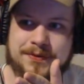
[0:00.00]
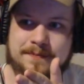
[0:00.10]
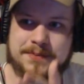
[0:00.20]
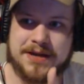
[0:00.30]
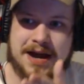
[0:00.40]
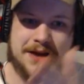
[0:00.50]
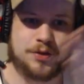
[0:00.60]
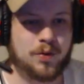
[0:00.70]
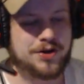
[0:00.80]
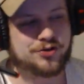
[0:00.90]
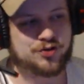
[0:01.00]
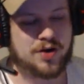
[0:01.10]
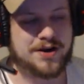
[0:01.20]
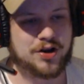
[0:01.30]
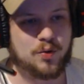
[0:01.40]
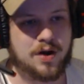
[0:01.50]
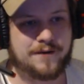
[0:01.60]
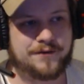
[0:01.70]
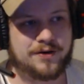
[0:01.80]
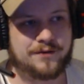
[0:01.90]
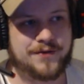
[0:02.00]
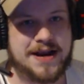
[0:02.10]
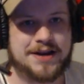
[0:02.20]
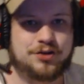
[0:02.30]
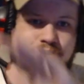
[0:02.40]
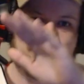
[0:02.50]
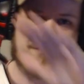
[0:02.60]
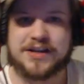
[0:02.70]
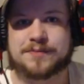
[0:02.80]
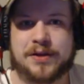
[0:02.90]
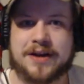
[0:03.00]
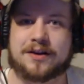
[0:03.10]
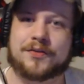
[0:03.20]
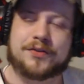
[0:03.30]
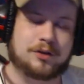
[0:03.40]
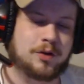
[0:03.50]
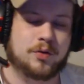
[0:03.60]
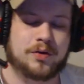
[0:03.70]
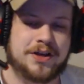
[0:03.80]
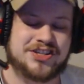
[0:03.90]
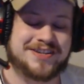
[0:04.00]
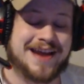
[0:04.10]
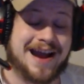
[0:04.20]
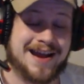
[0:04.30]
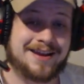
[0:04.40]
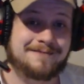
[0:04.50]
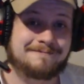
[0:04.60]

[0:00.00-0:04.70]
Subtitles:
behind the one you're trying to go off of, and you just face plant onto the lower ledge and die.